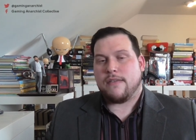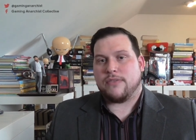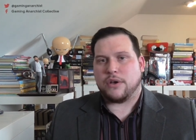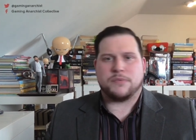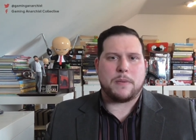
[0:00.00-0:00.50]

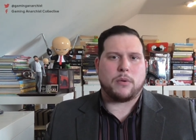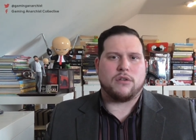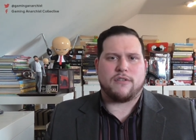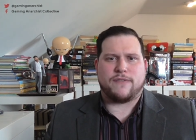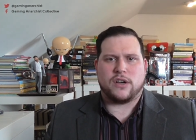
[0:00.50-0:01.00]
those people are
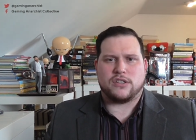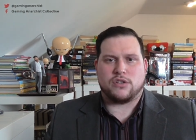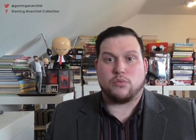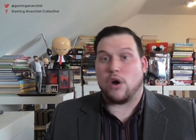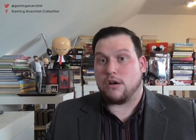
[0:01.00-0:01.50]
referred
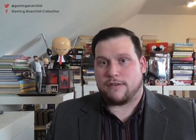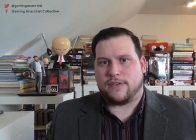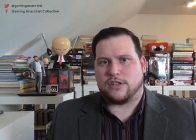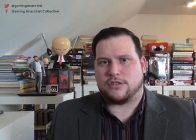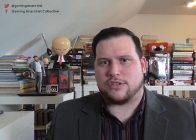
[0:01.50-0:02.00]
to, were
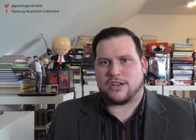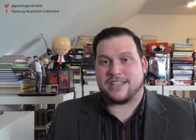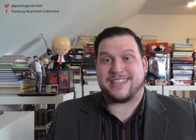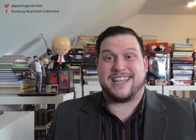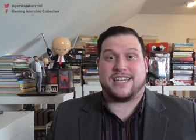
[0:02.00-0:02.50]
referred to certainly
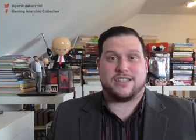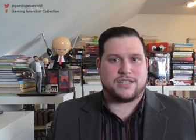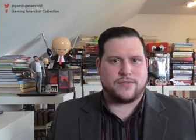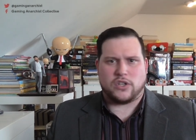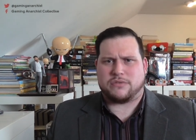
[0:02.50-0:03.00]
as idiot
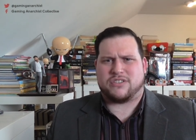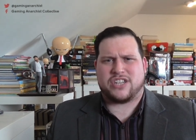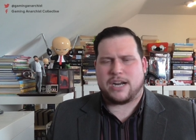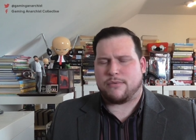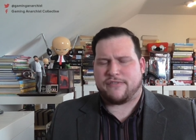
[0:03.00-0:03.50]
savants, which is a
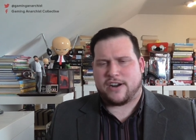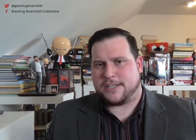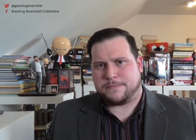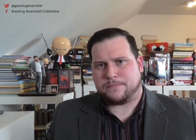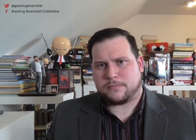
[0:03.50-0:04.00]
terrible phrase.